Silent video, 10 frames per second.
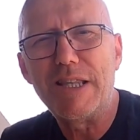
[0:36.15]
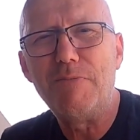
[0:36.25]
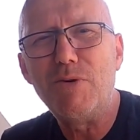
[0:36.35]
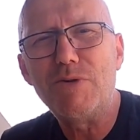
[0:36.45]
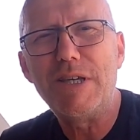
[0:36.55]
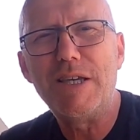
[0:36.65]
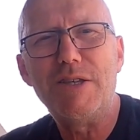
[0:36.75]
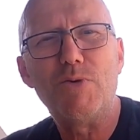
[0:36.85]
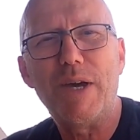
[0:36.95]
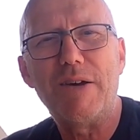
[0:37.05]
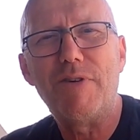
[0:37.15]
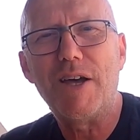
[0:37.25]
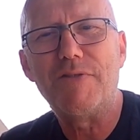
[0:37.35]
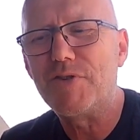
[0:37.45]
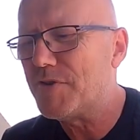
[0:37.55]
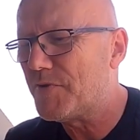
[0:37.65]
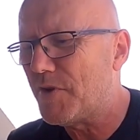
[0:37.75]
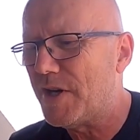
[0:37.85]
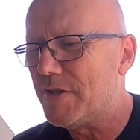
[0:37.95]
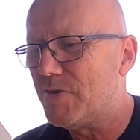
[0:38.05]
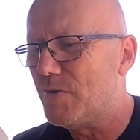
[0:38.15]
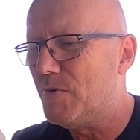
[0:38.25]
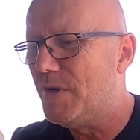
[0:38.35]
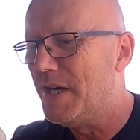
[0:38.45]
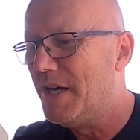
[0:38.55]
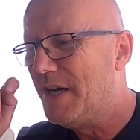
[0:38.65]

in the Maltese way of life, just trying to